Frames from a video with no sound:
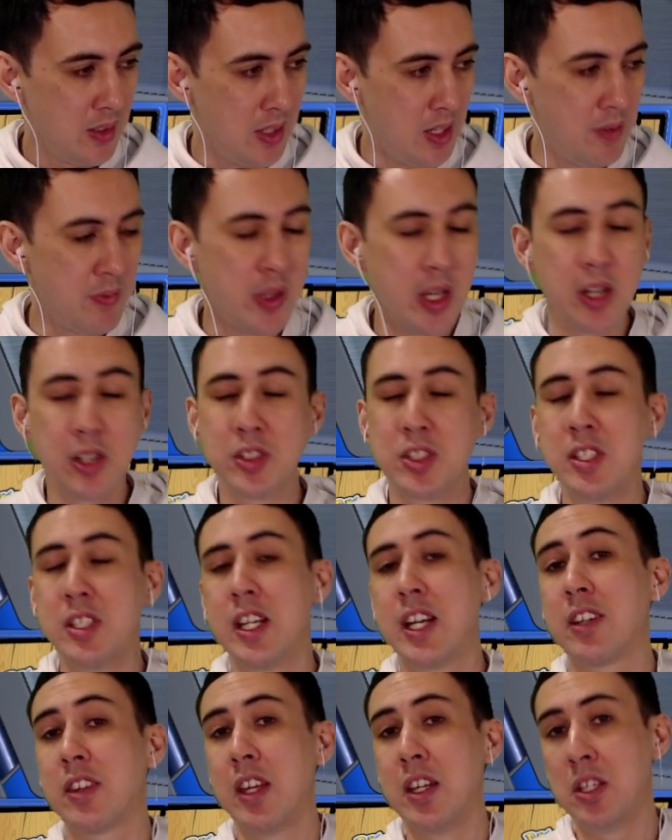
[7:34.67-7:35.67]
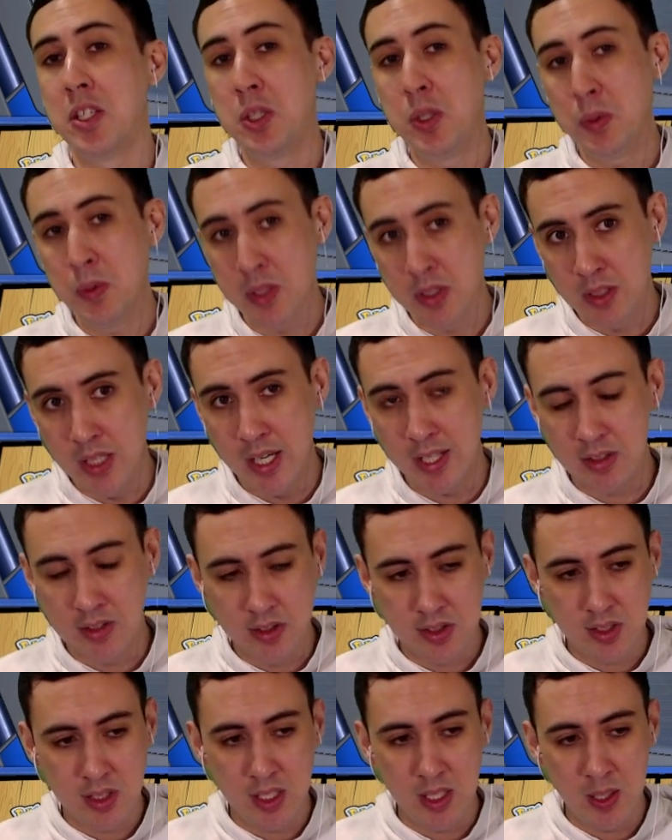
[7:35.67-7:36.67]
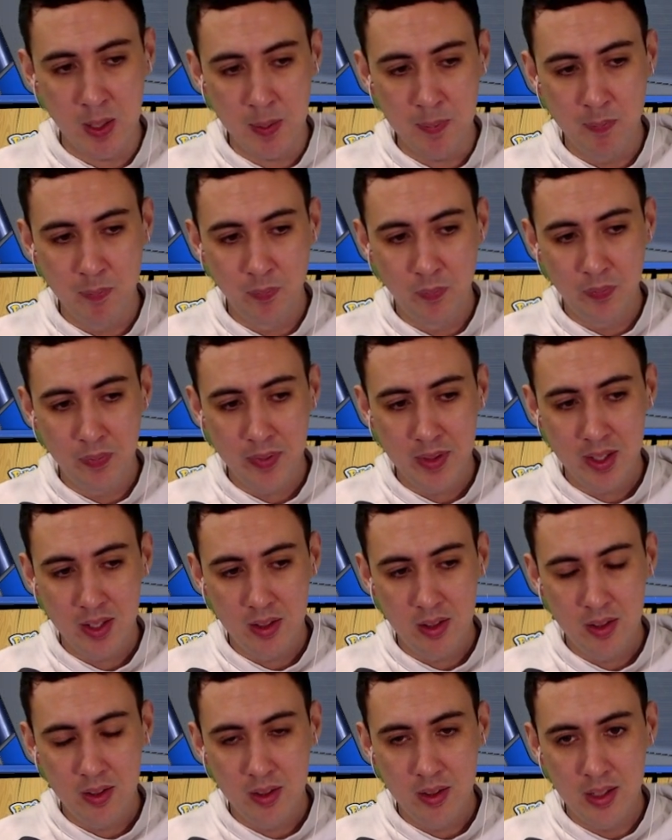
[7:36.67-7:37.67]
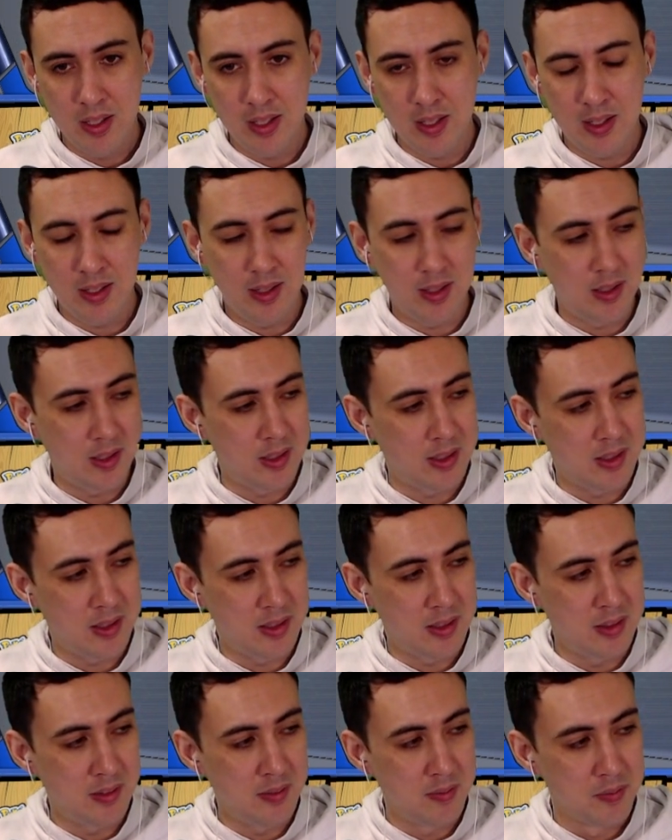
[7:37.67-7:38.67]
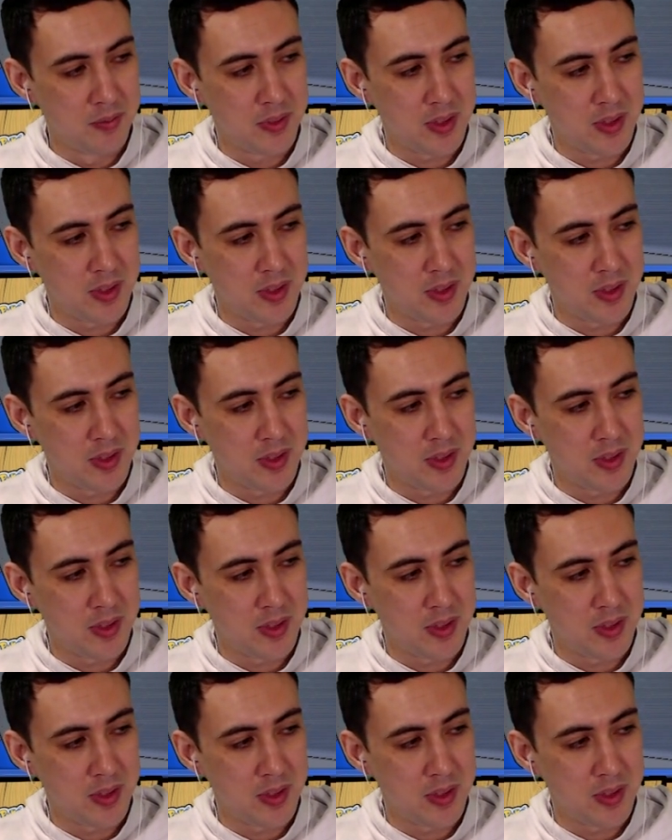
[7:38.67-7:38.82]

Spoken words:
if there is a deck that you would like to see on